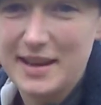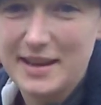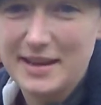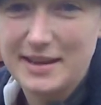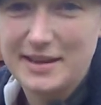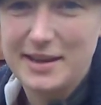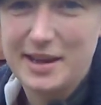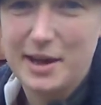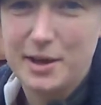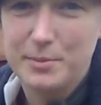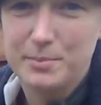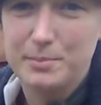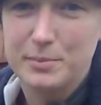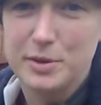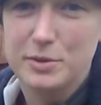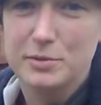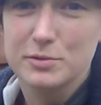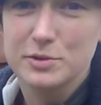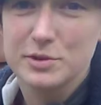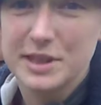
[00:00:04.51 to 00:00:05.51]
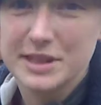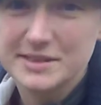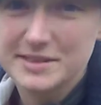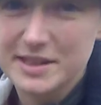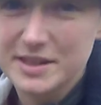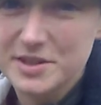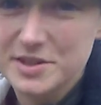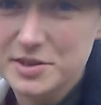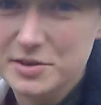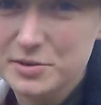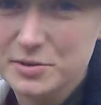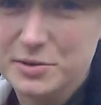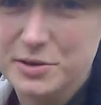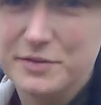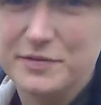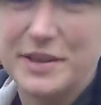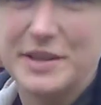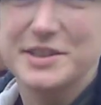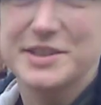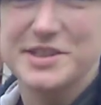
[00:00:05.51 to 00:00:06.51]
an organisation called
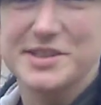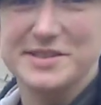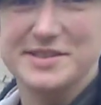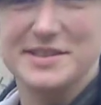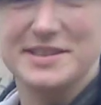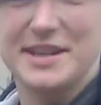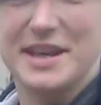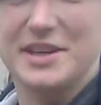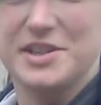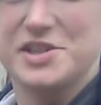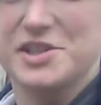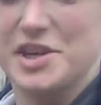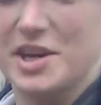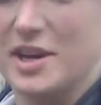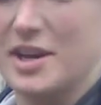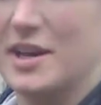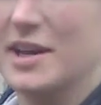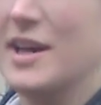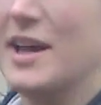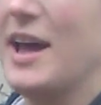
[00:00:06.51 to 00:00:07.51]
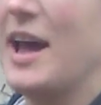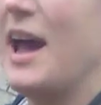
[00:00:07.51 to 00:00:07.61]
Adventures in Nature,